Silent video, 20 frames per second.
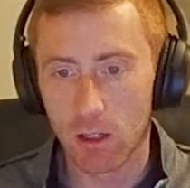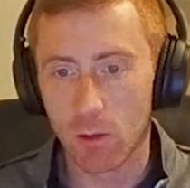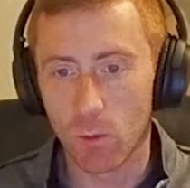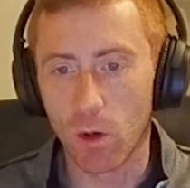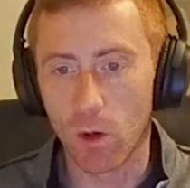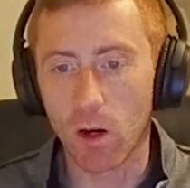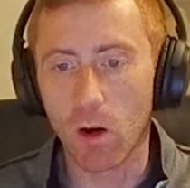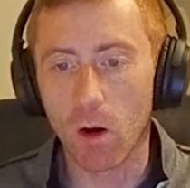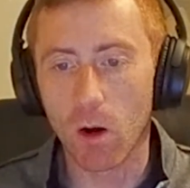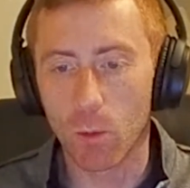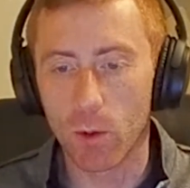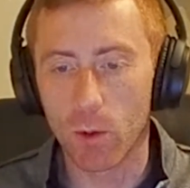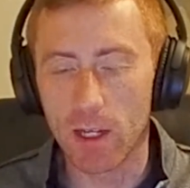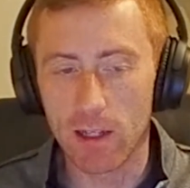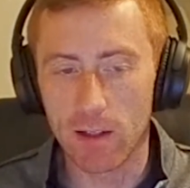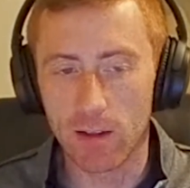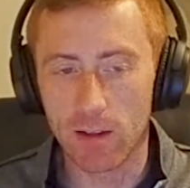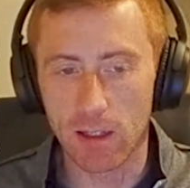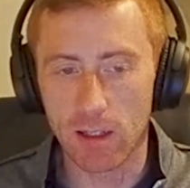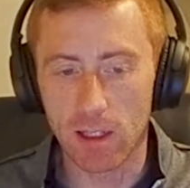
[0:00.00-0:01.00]
Where are
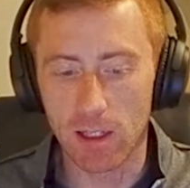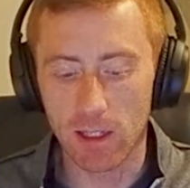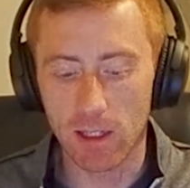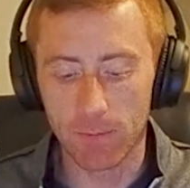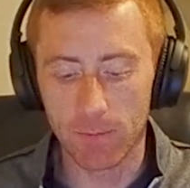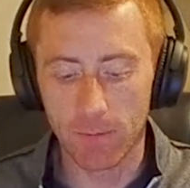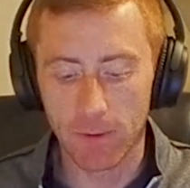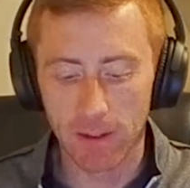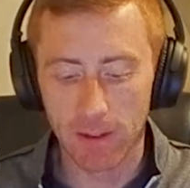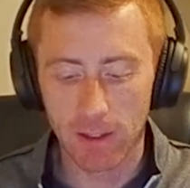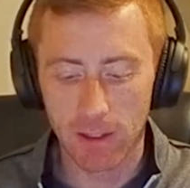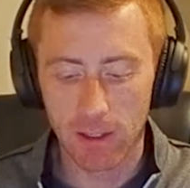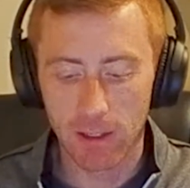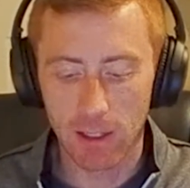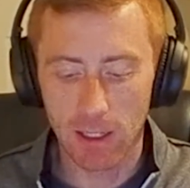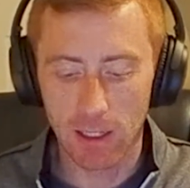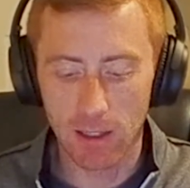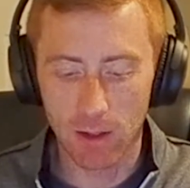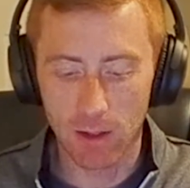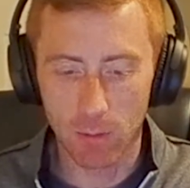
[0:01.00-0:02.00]
we in
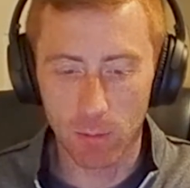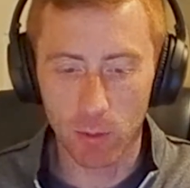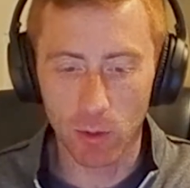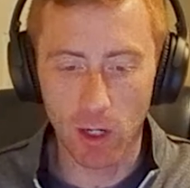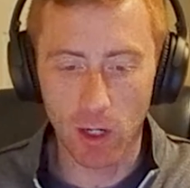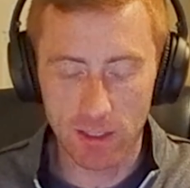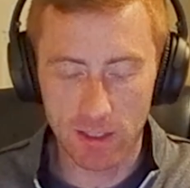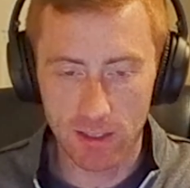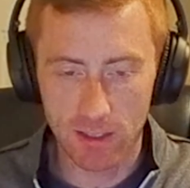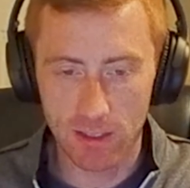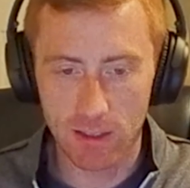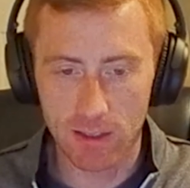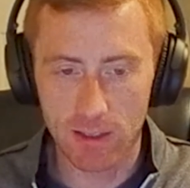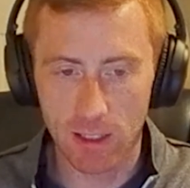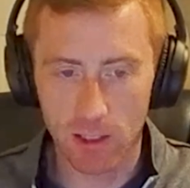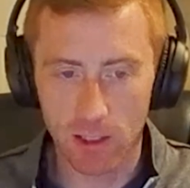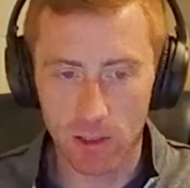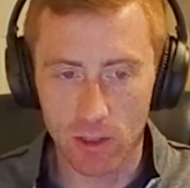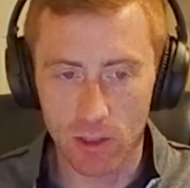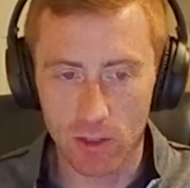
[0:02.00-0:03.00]
the process
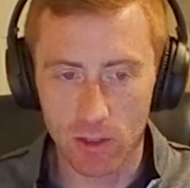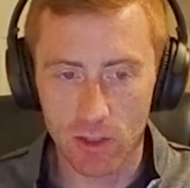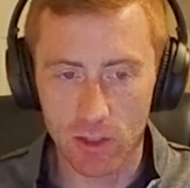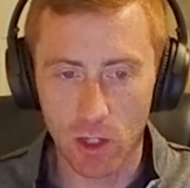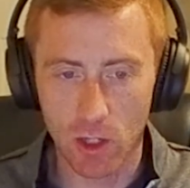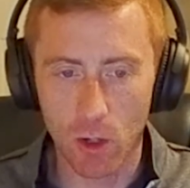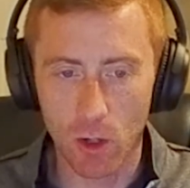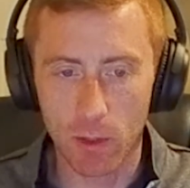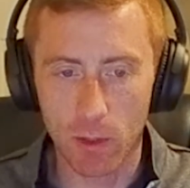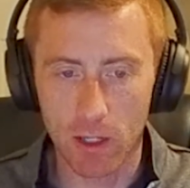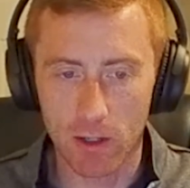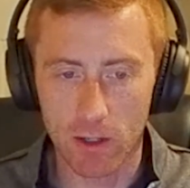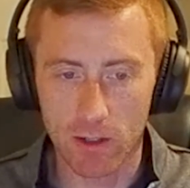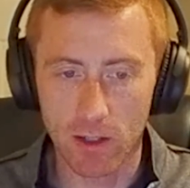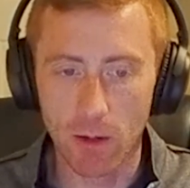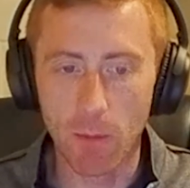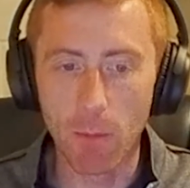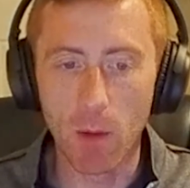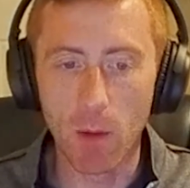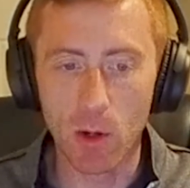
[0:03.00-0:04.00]
intelligence scope here?
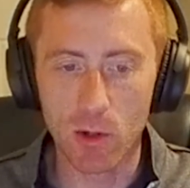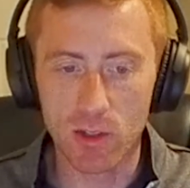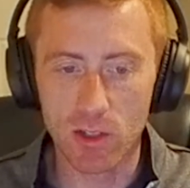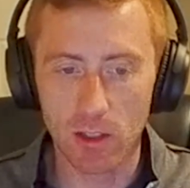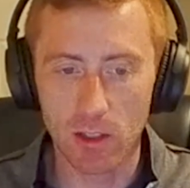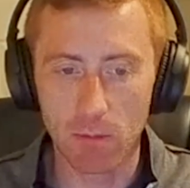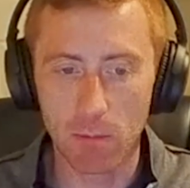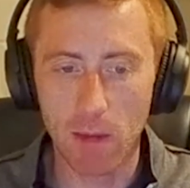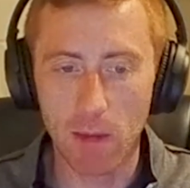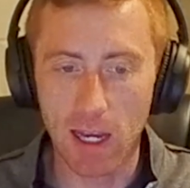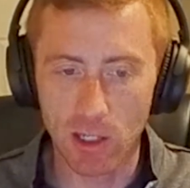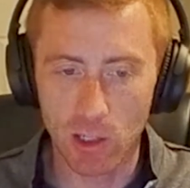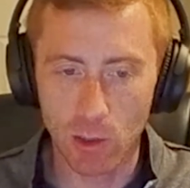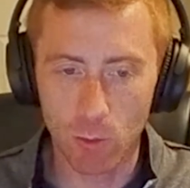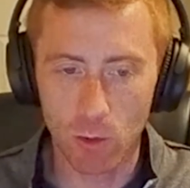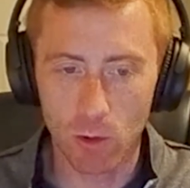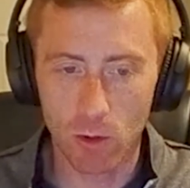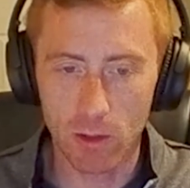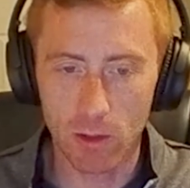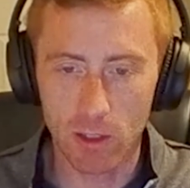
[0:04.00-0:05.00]
Is it mostly
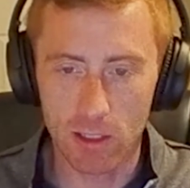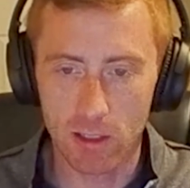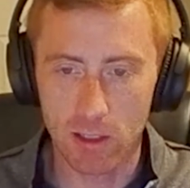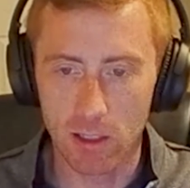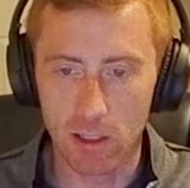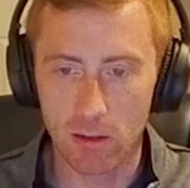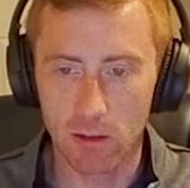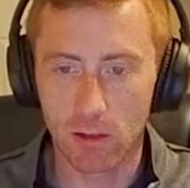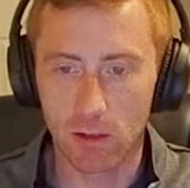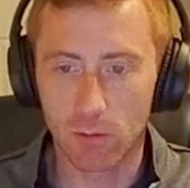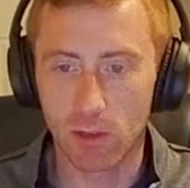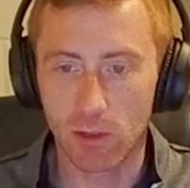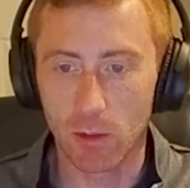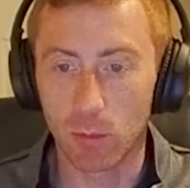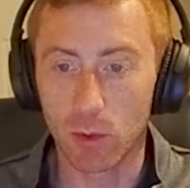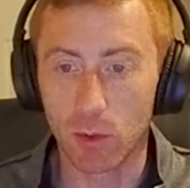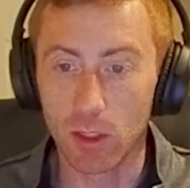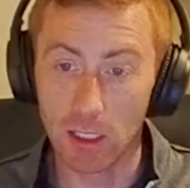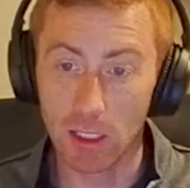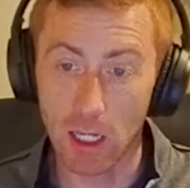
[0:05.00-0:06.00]
manual? Is it
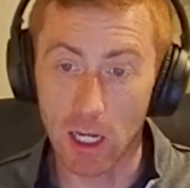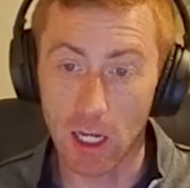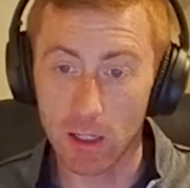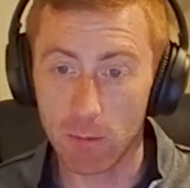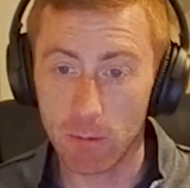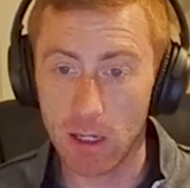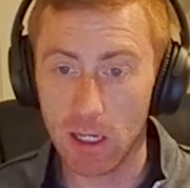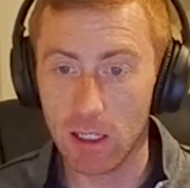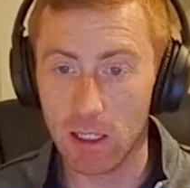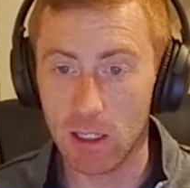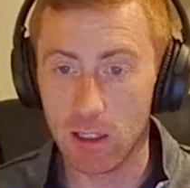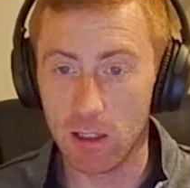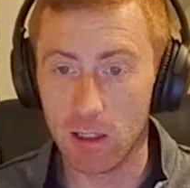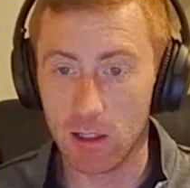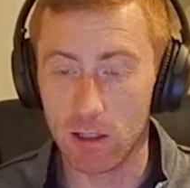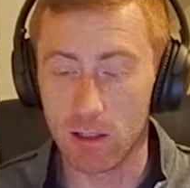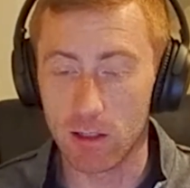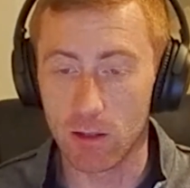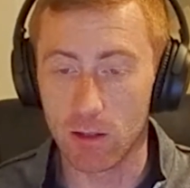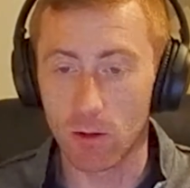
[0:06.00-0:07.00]
completely
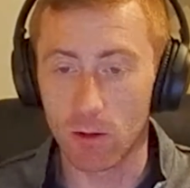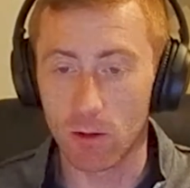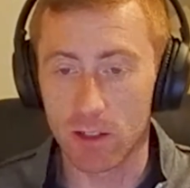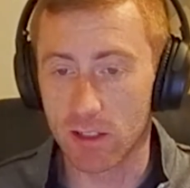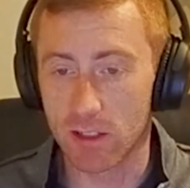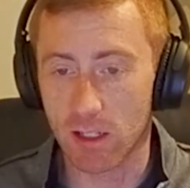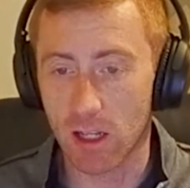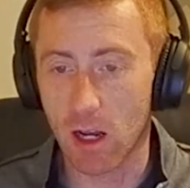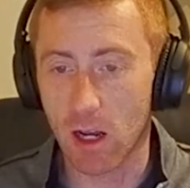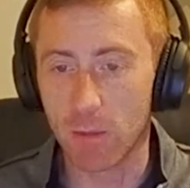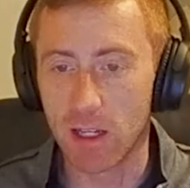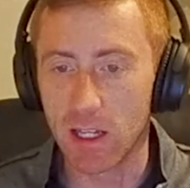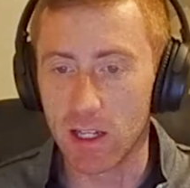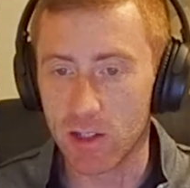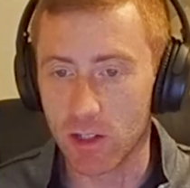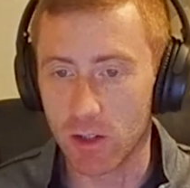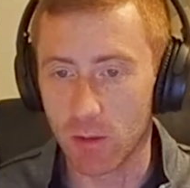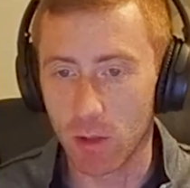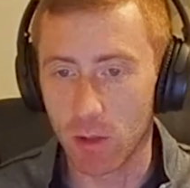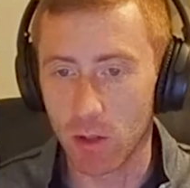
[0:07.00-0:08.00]
automated? Or is it a
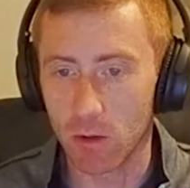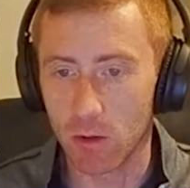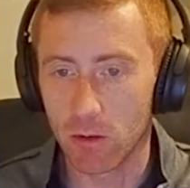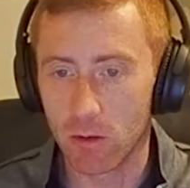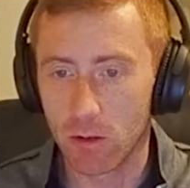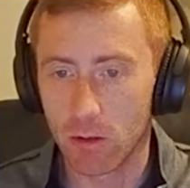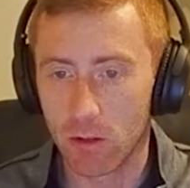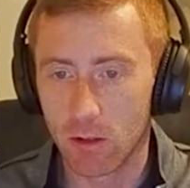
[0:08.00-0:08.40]
combination of both?